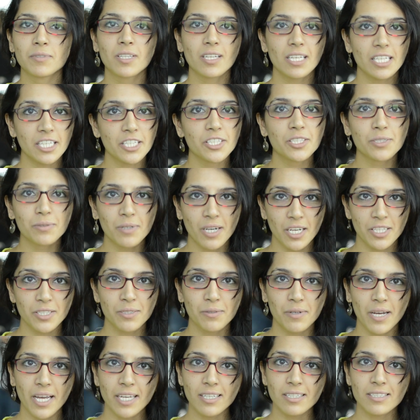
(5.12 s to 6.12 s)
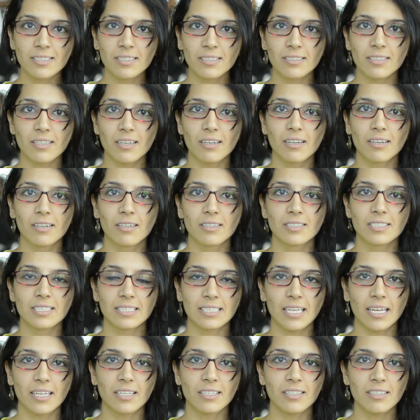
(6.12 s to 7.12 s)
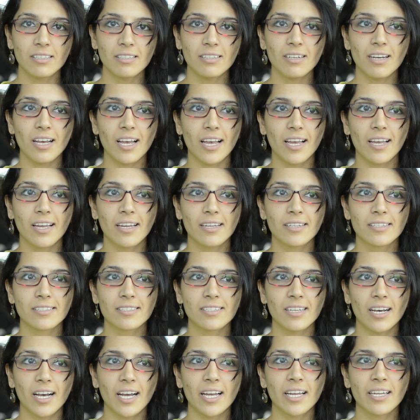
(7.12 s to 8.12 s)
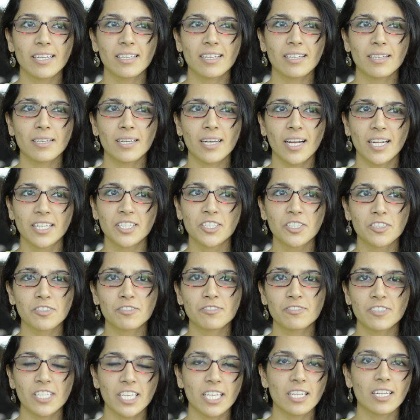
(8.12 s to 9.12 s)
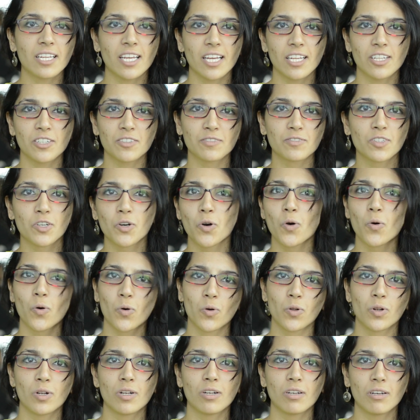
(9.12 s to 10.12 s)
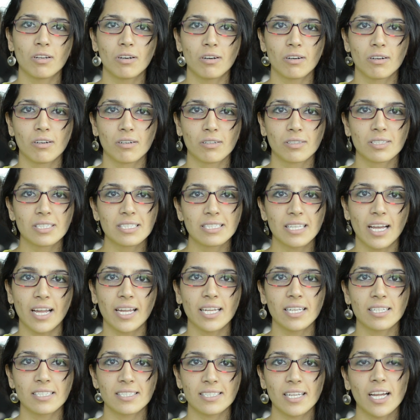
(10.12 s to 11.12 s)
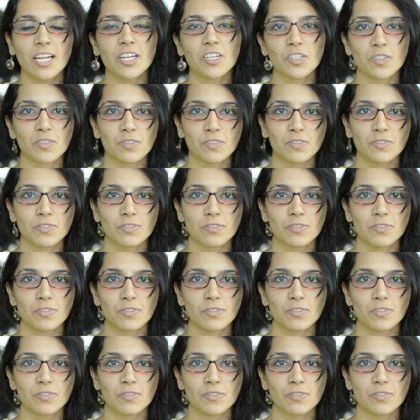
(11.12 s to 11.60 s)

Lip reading: the lead UI UX designer, and I kind of take care of the whole design side of